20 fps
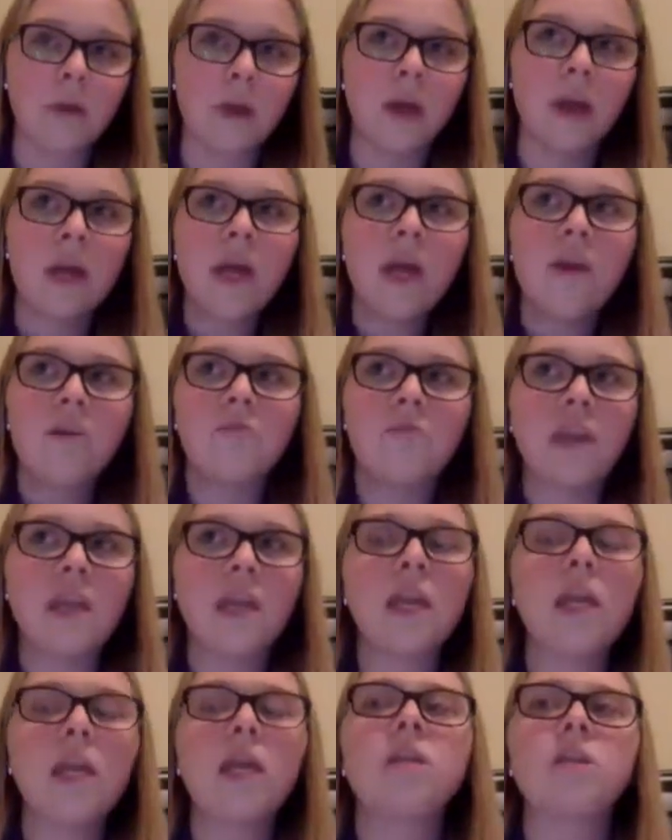But
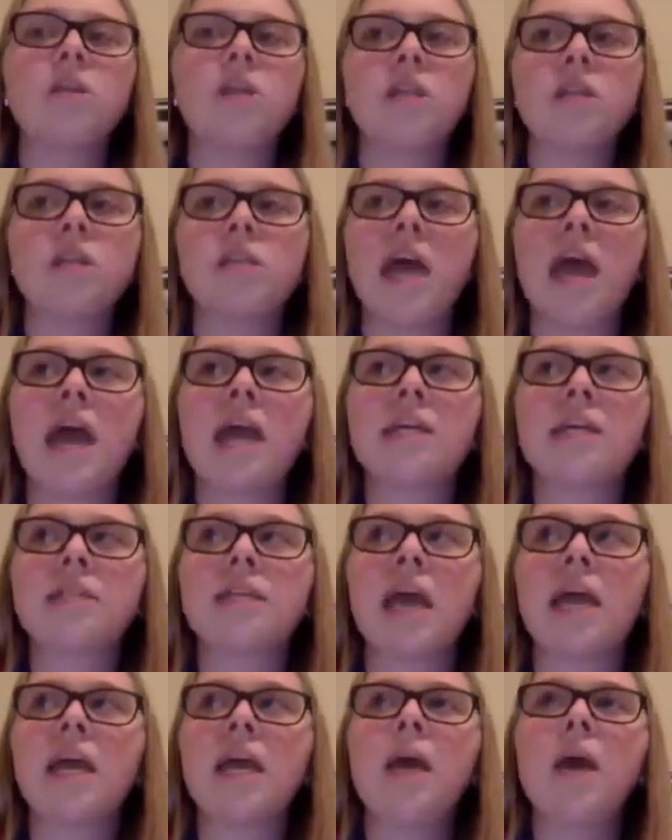fitting in it during the day is
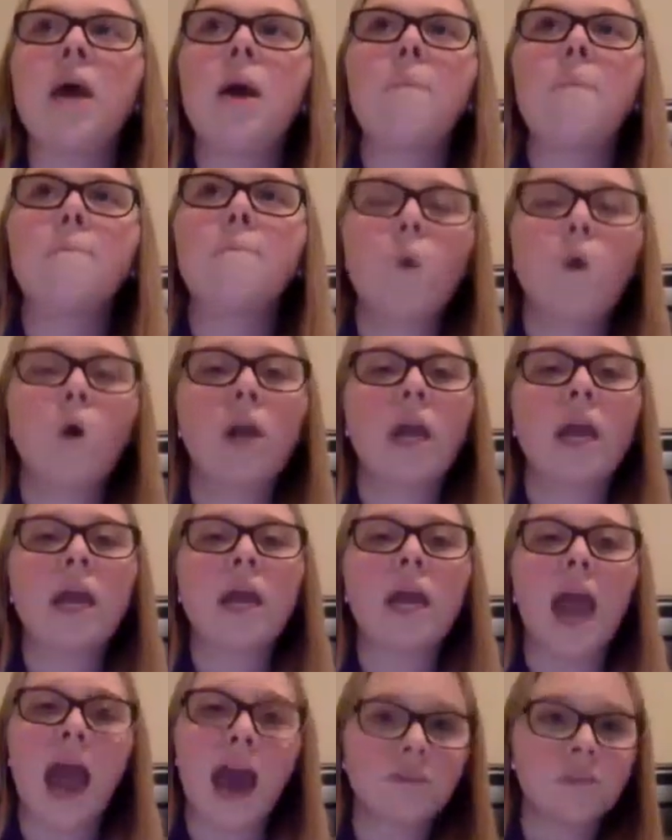like
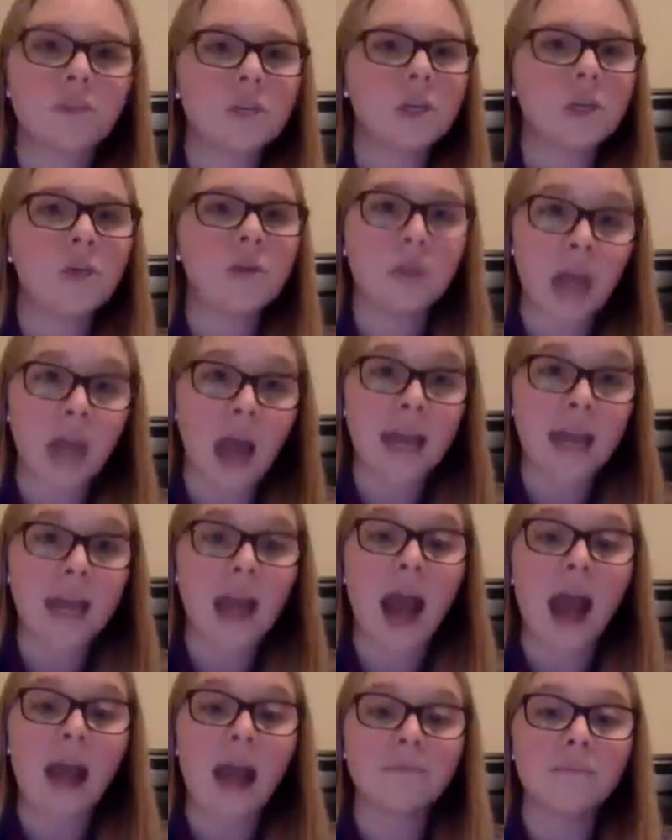morning, afternoon, night,
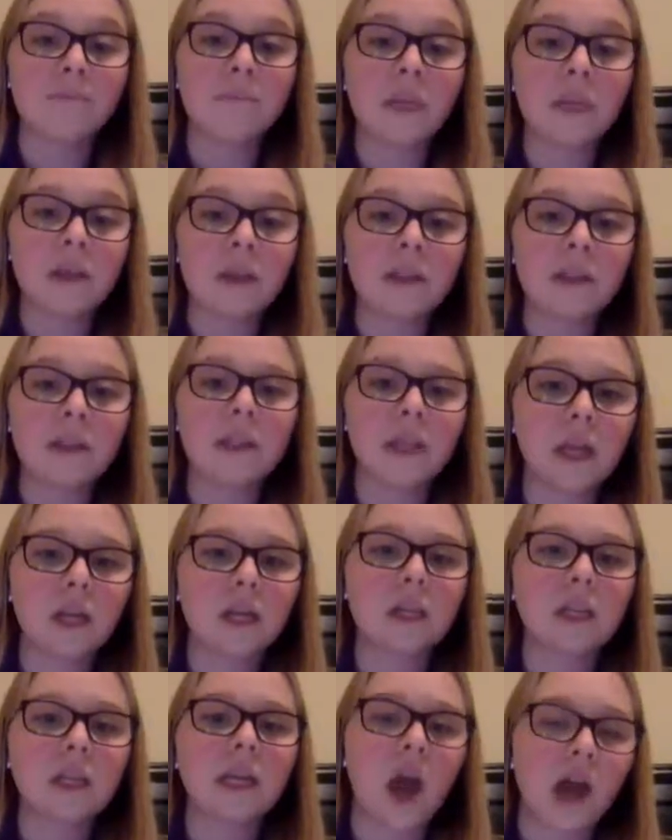I'm
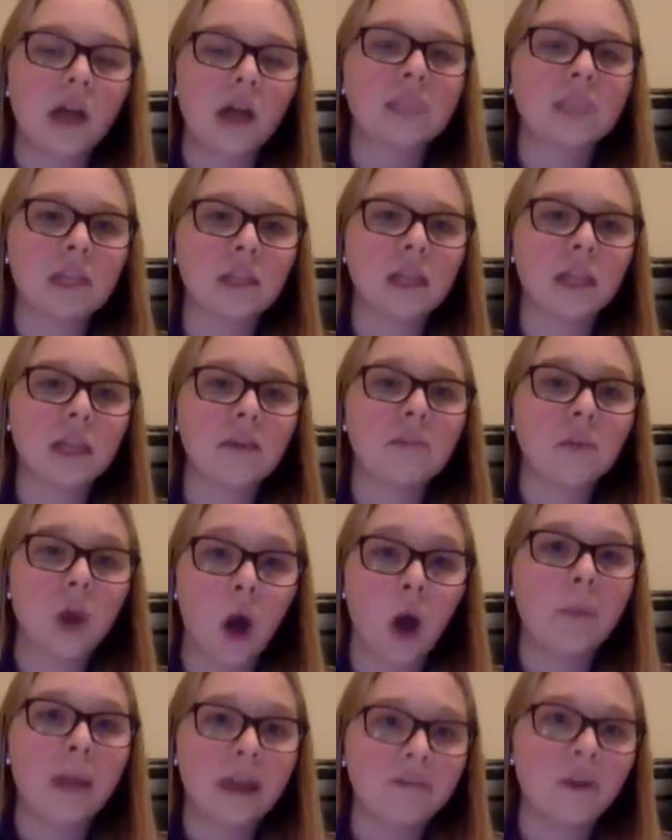literally constantly
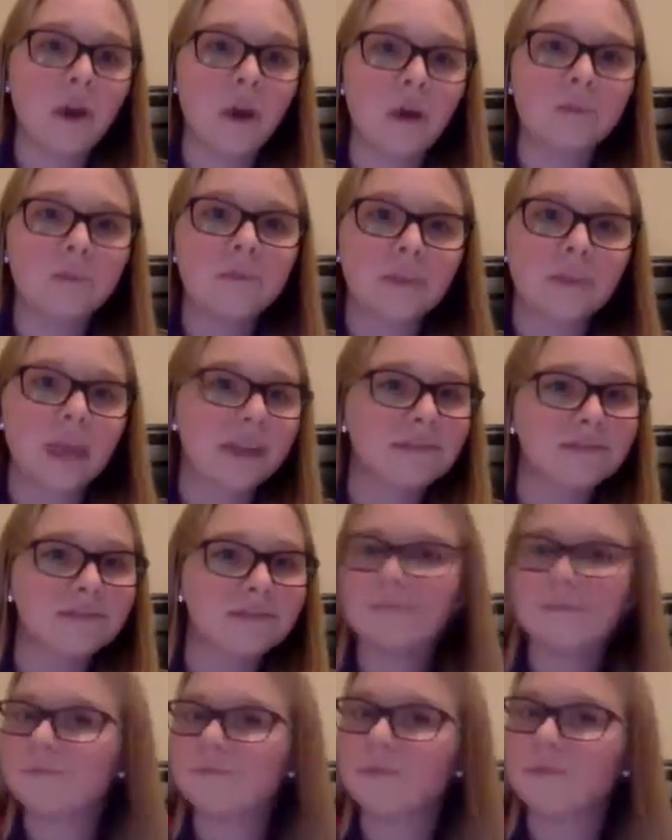on my phone, like
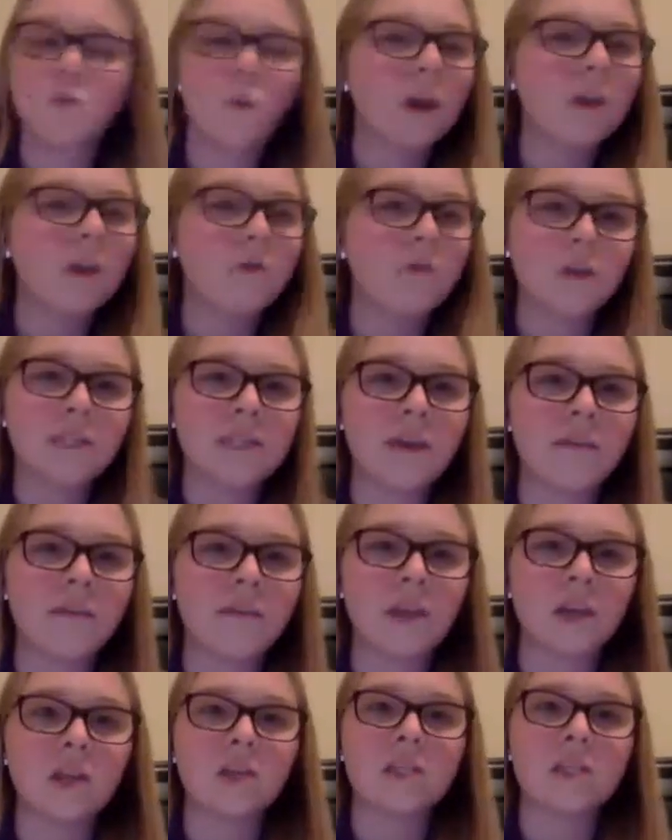
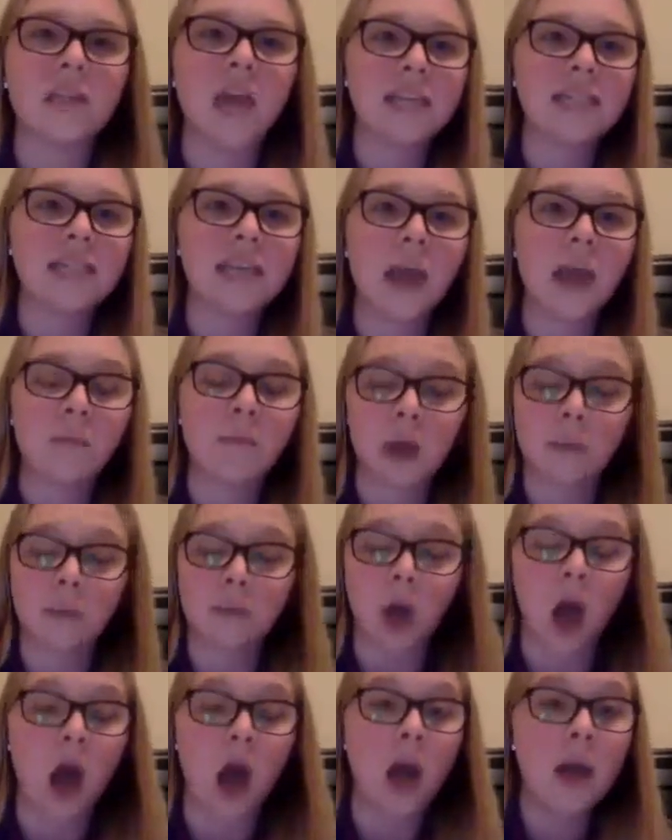24/7. There's not a time when I'm
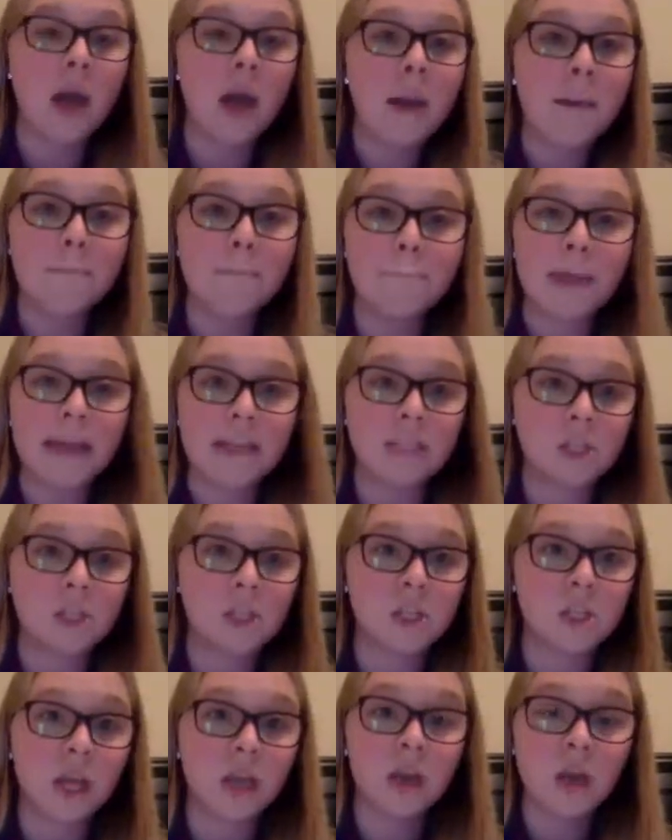not
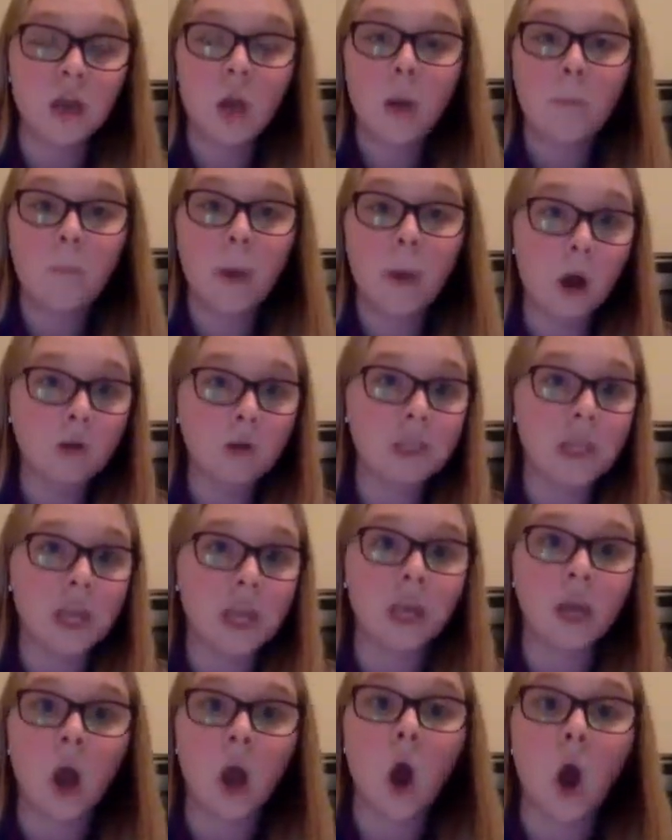messaging,
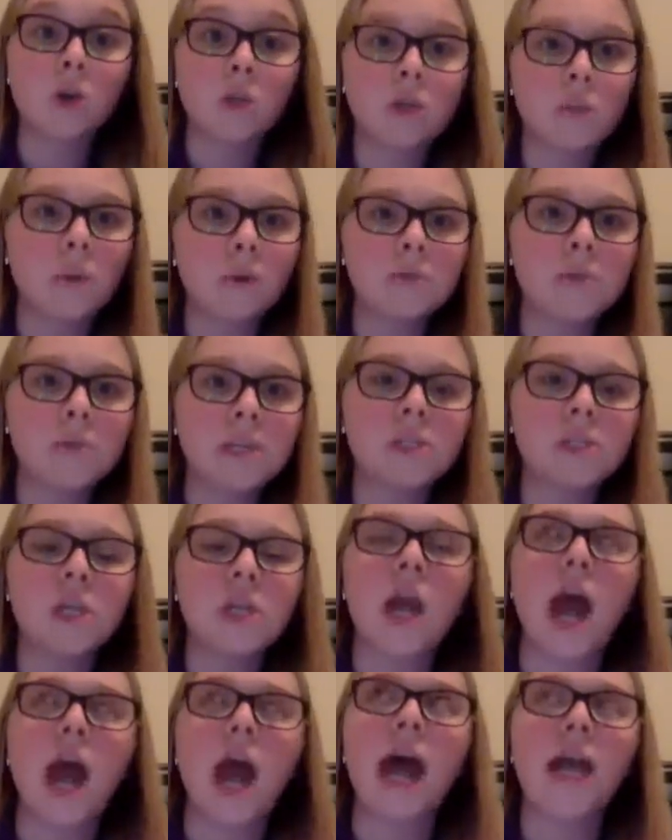posting, host to post
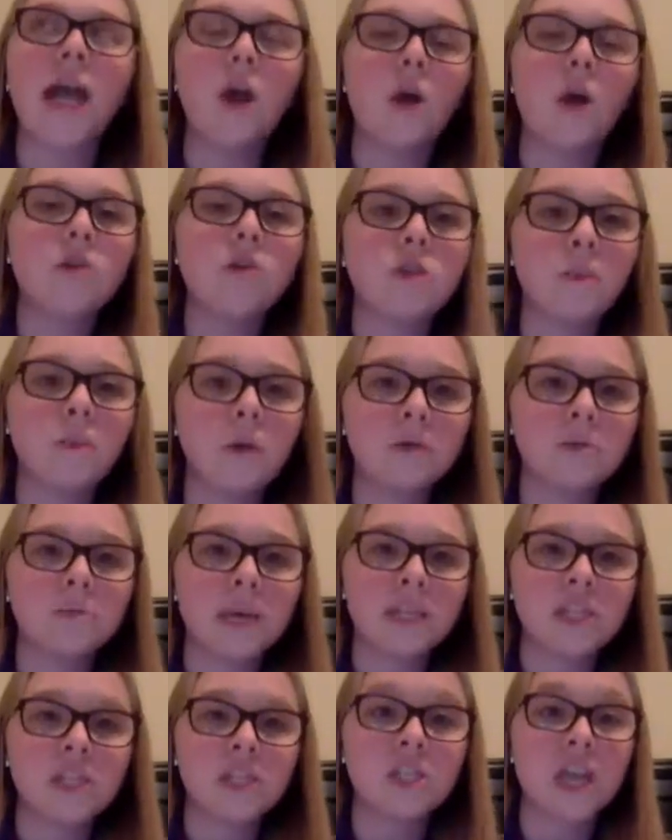messaging. I host a post
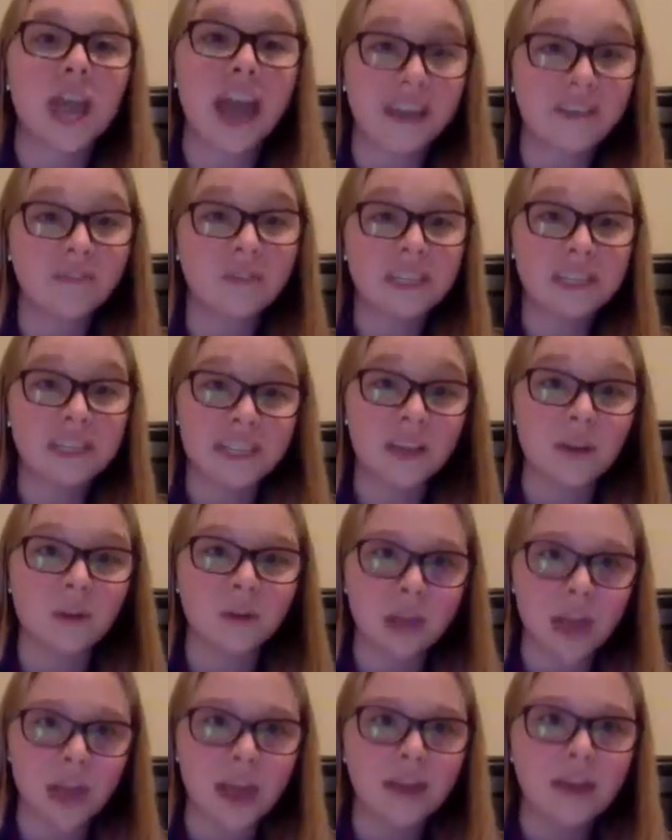message every single
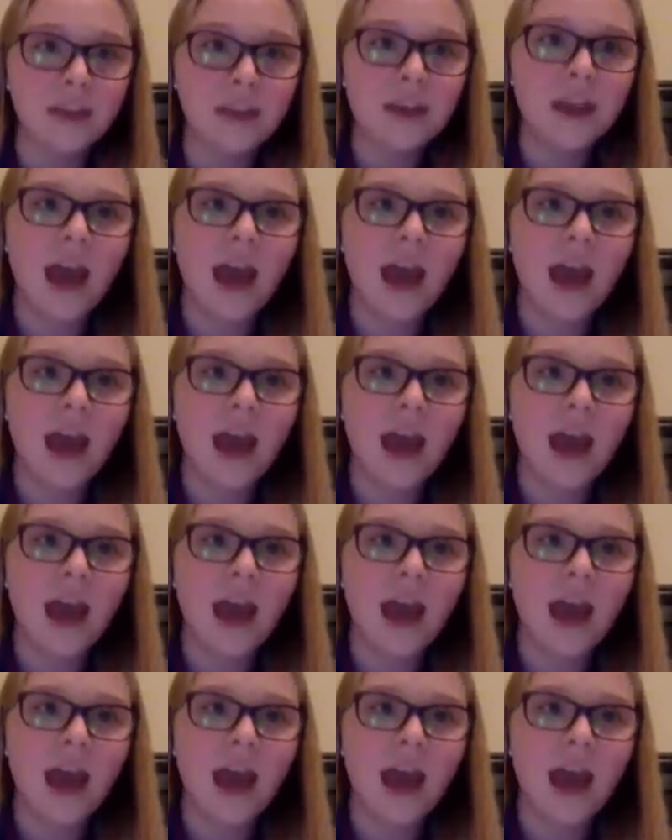day.